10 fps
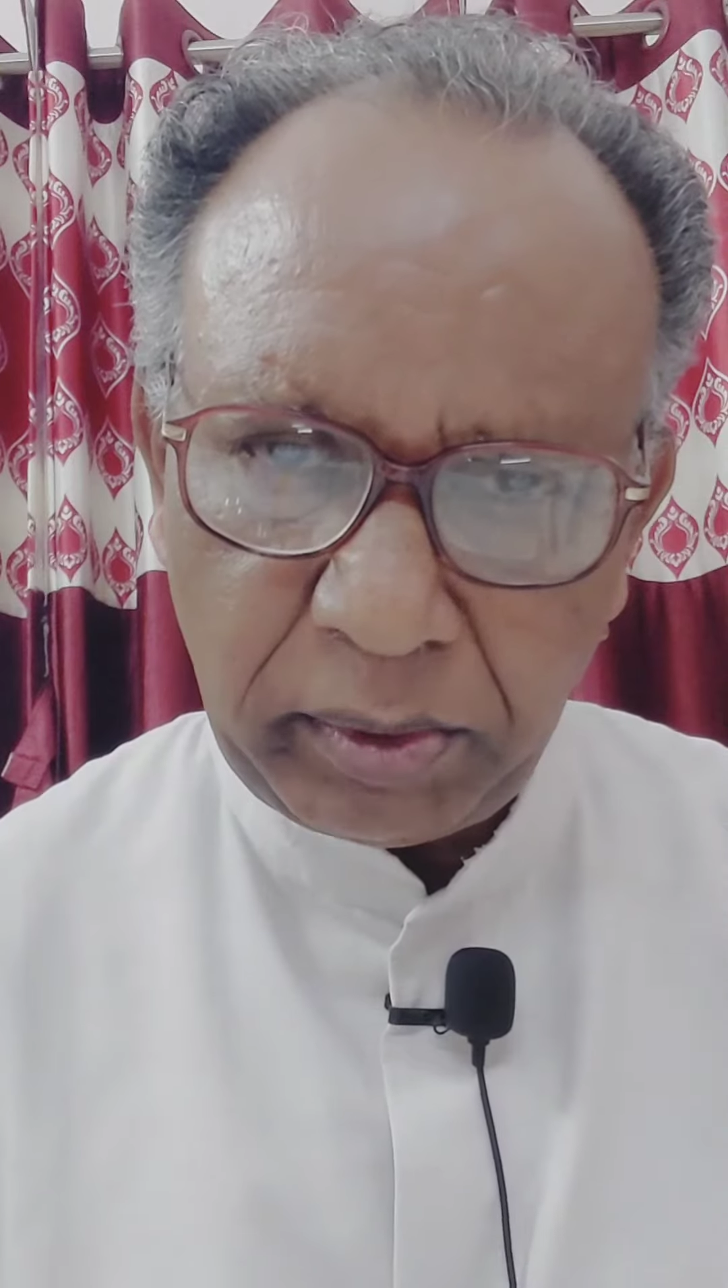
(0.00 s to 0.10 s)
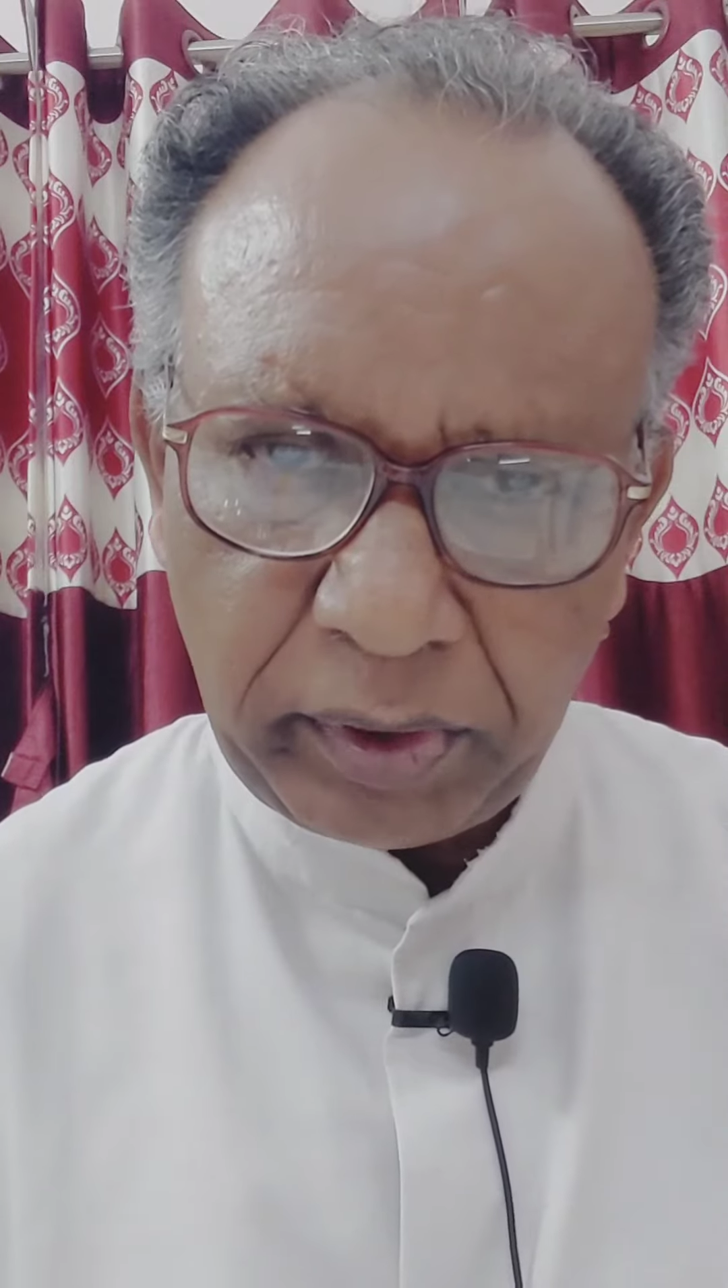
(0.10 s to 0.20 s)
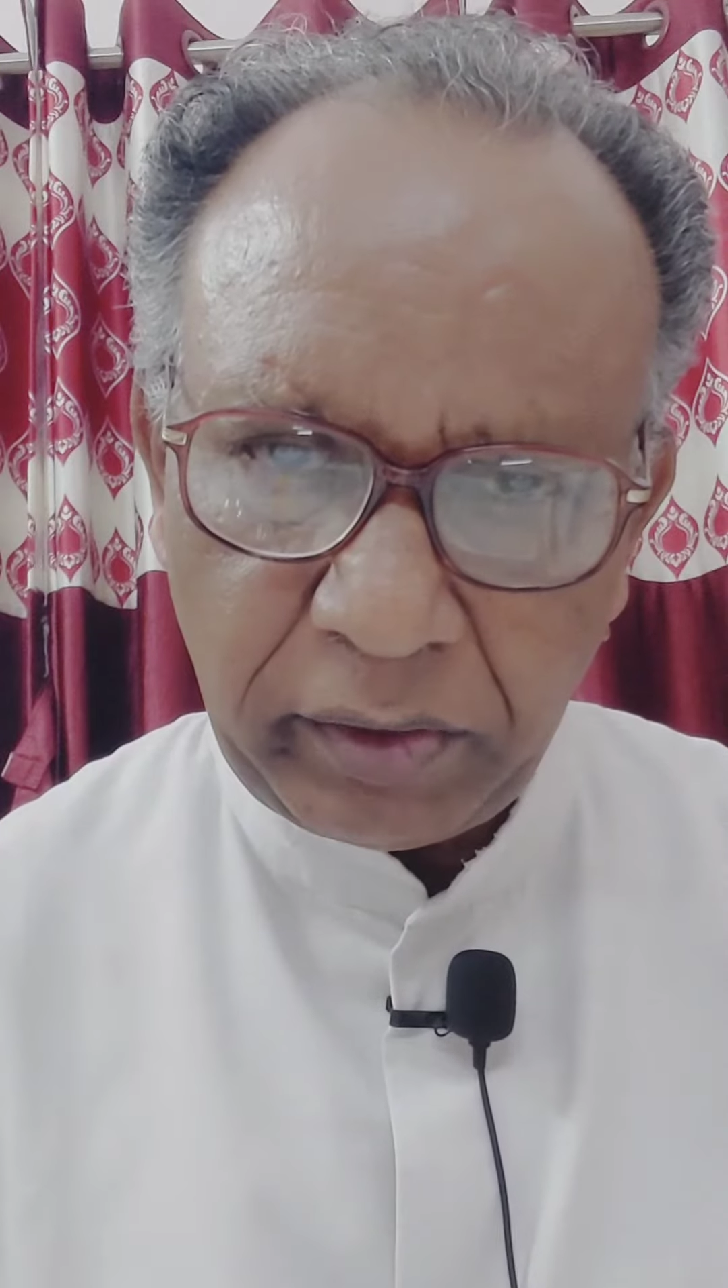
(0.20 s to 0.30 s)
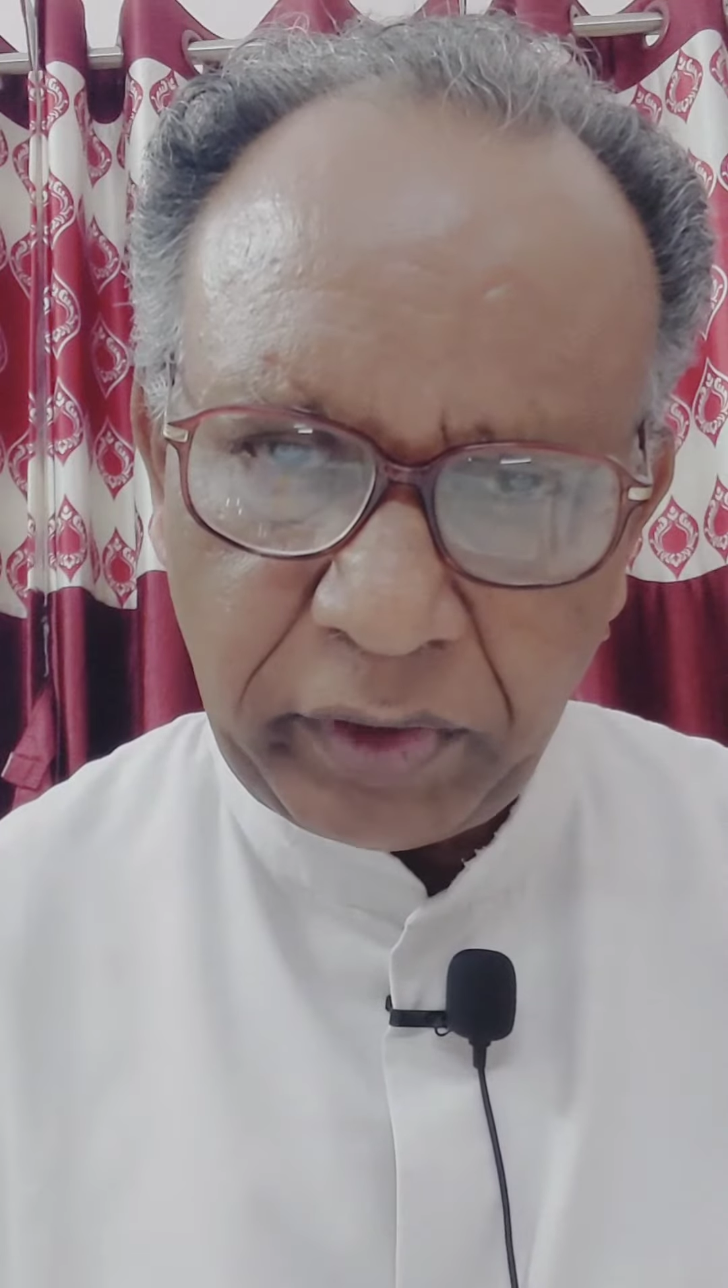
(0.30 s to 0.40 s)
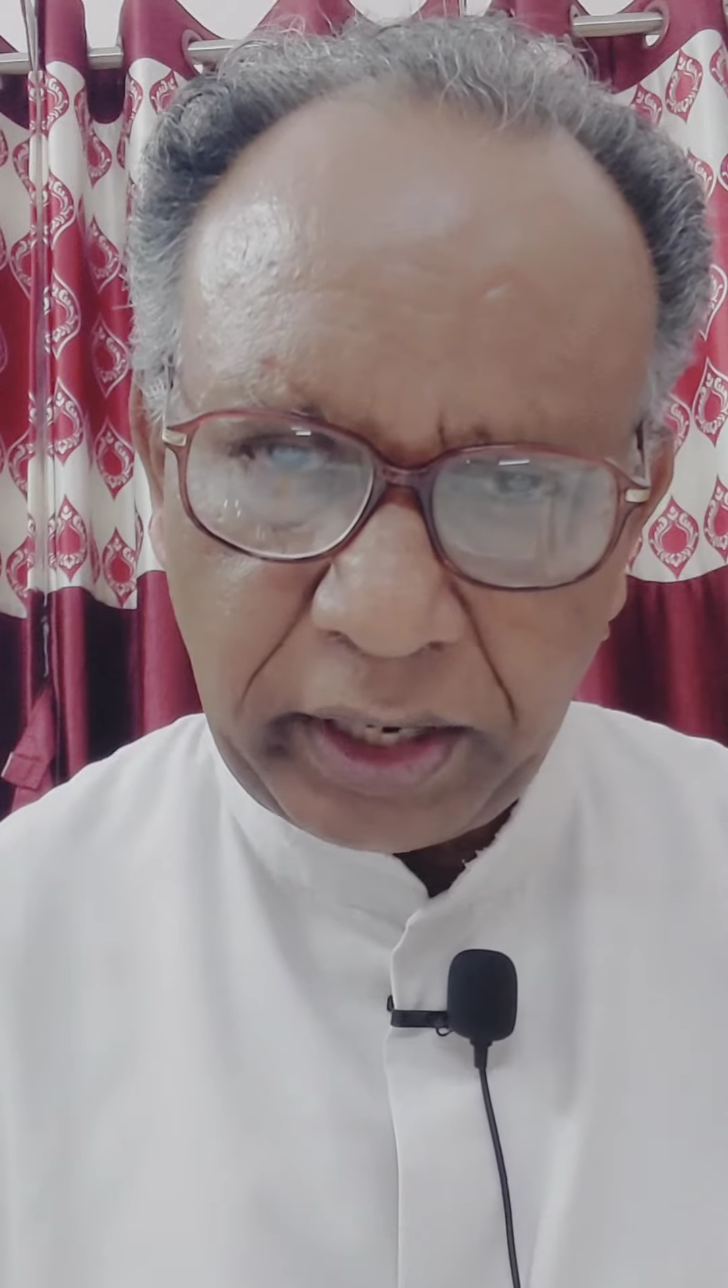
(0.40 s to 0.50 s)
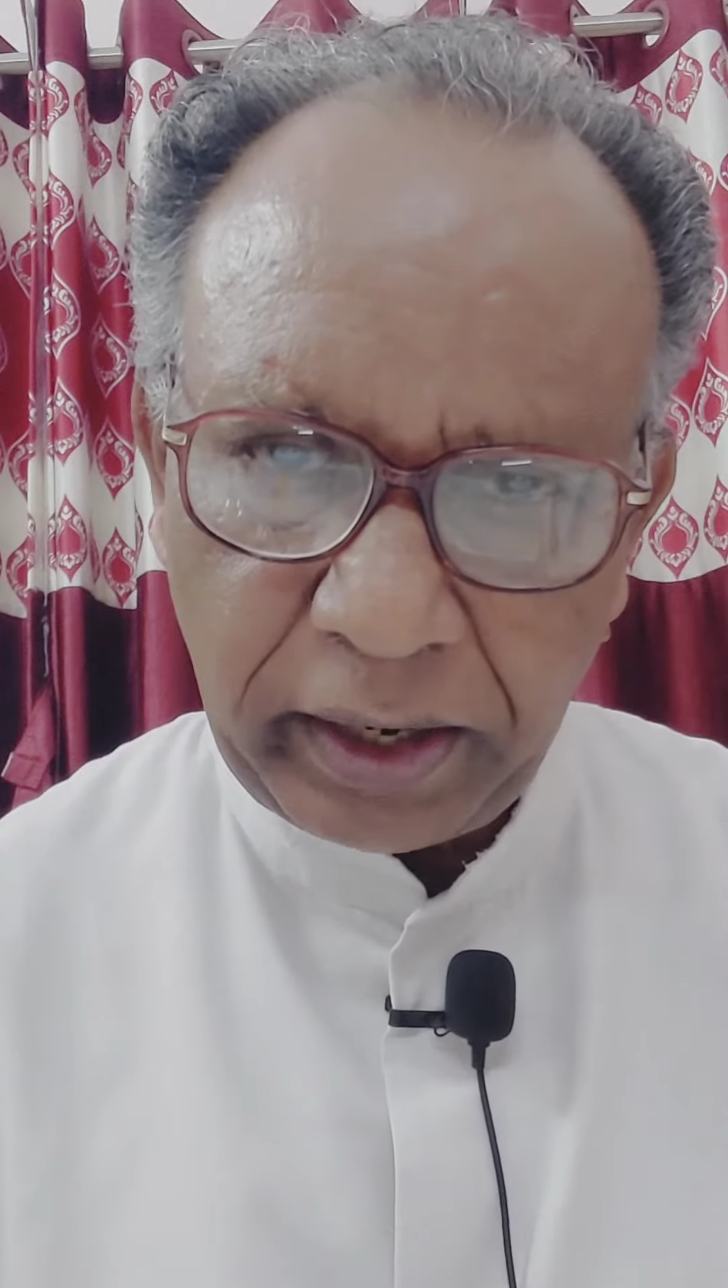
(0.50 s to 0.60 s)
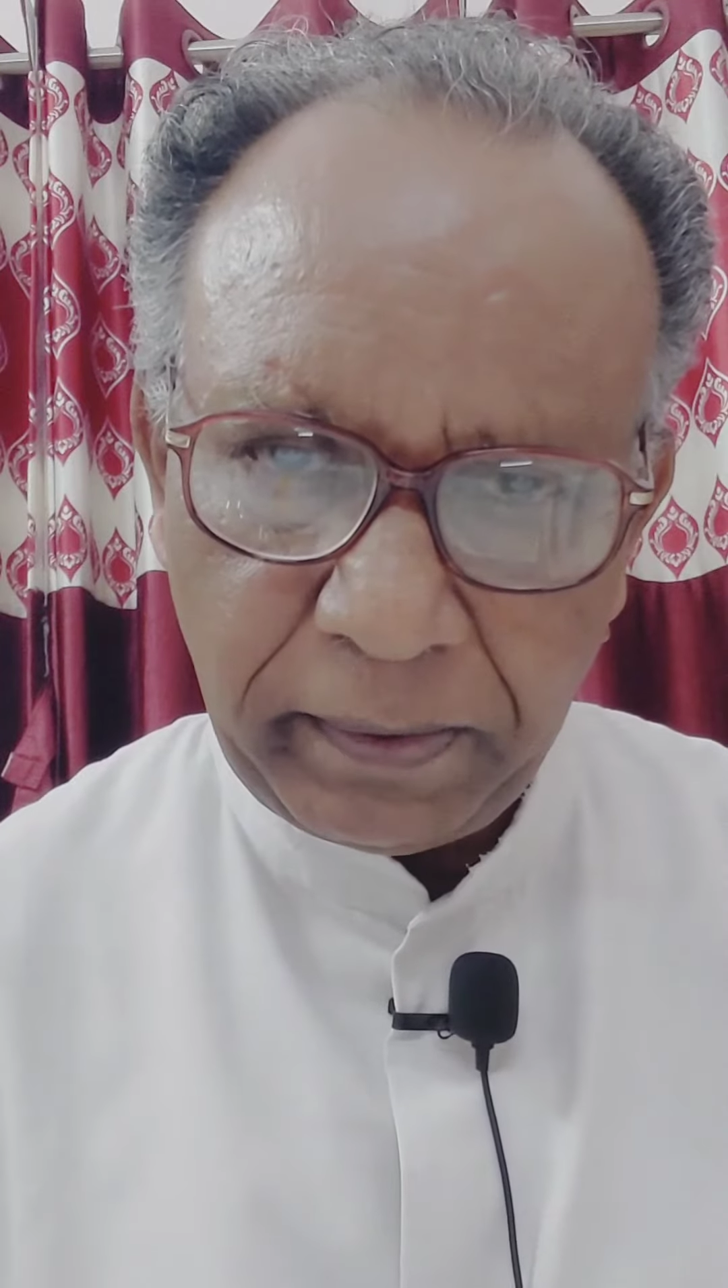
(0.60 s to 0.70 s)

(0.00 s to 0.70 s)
of heaven?